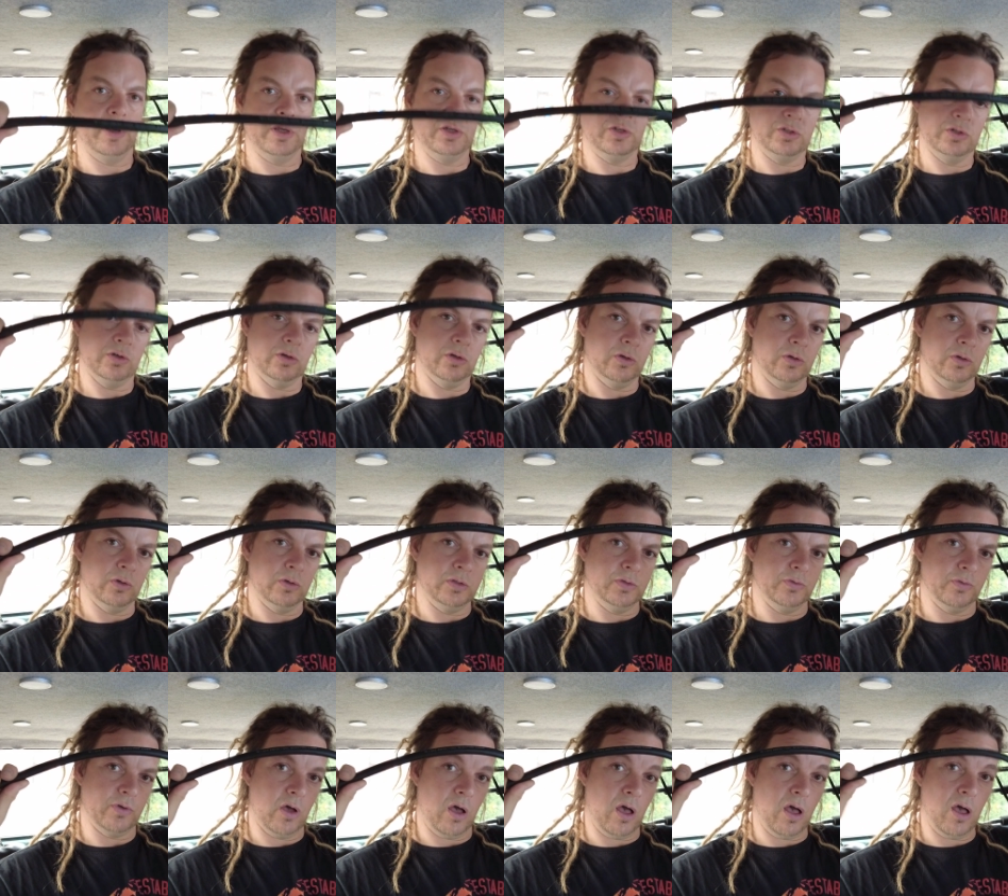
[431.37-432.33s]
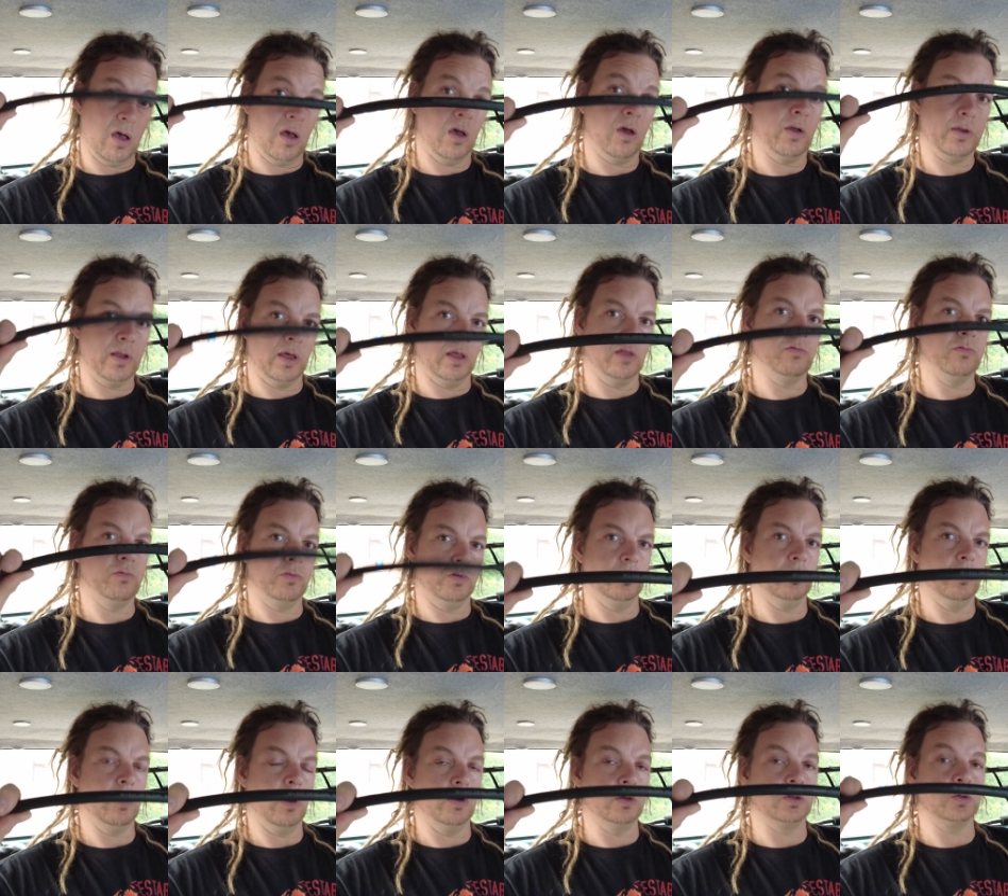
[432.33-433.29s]
to make sure you've got R9
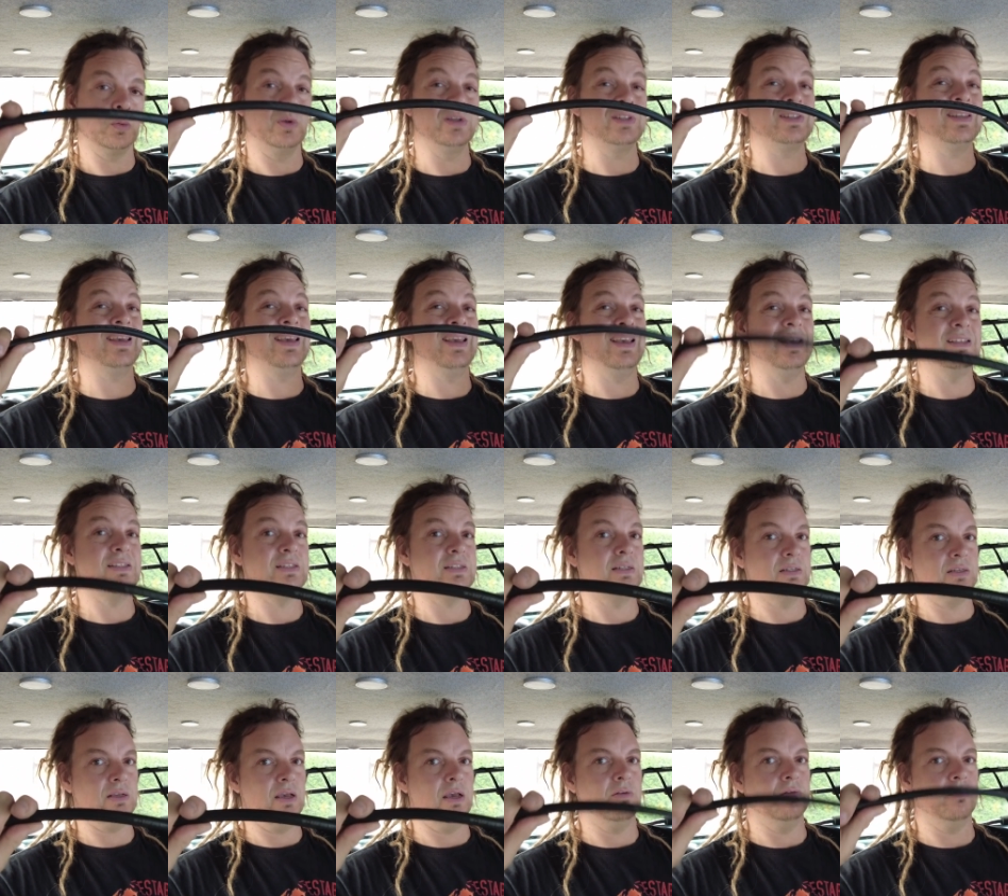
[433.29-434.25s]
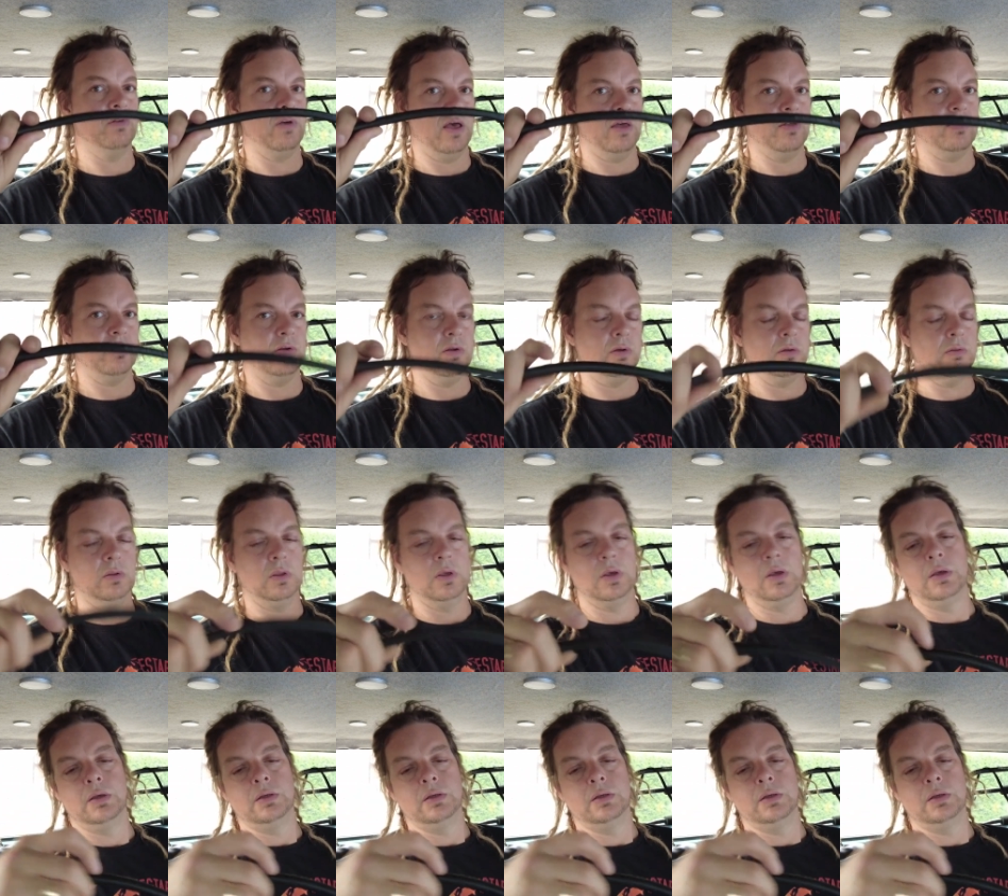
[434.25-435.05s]
fuel hose, which is designed for ethanol.